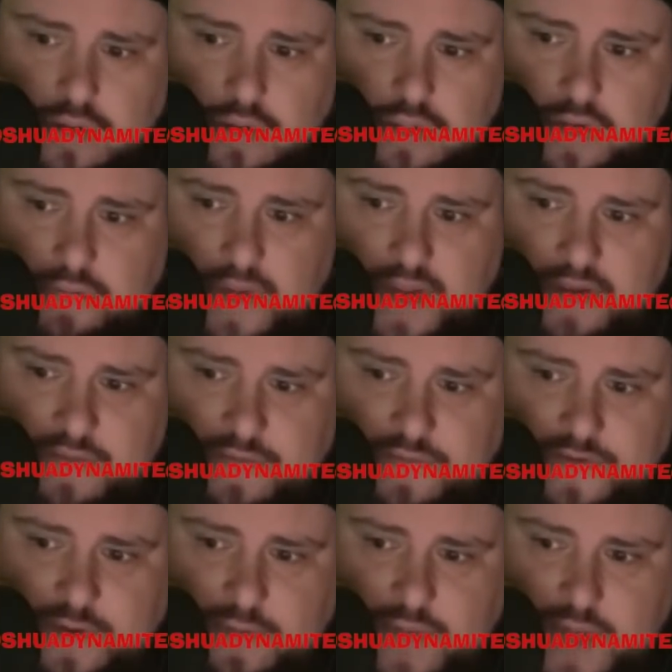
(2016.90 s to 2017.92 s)
It'll make you
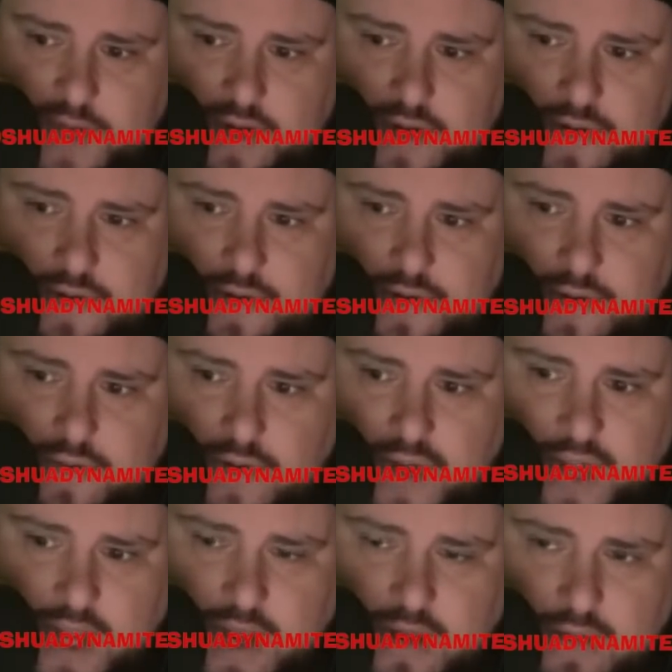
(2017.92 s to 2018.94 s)
feel better on the
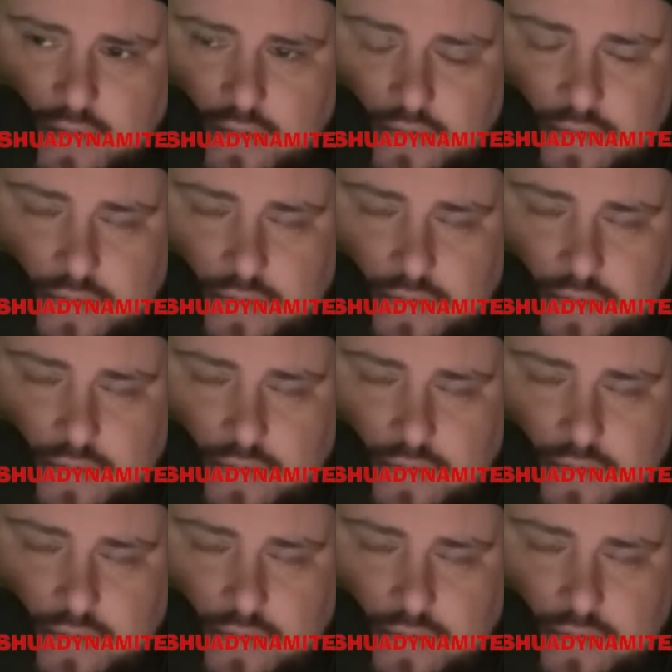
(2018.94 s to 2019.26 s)
way out.